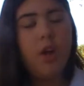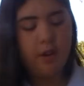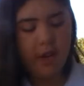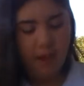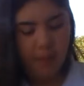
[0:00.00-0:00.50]

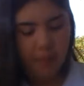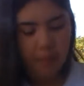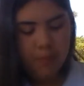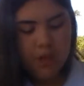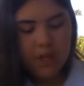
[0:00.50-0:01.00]
Okay.
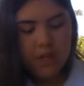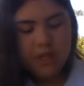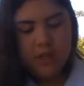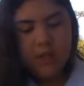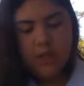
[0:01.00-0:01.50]

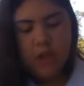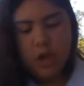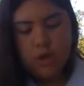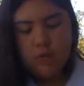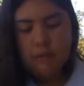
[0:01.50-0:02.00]

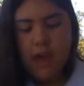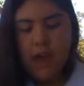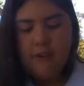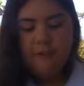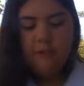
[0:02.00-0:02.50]
So
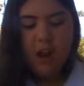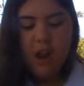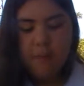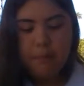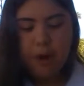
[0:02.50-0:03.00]
my
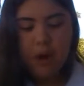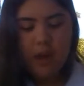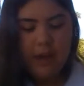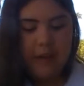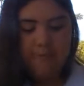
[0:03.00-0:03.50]
front
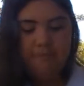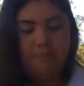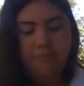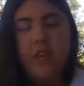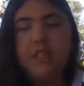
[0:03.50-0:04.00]
pocket
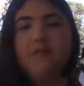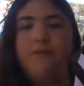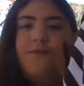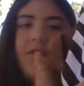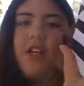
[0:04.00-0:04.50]
is
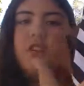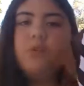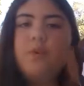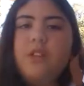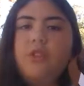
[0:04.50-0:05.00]

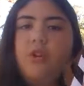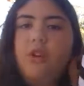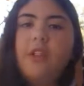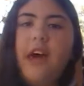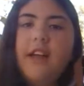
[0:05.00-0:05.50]
filled with
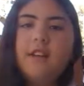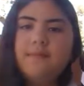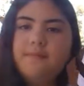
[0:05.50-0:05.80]
all that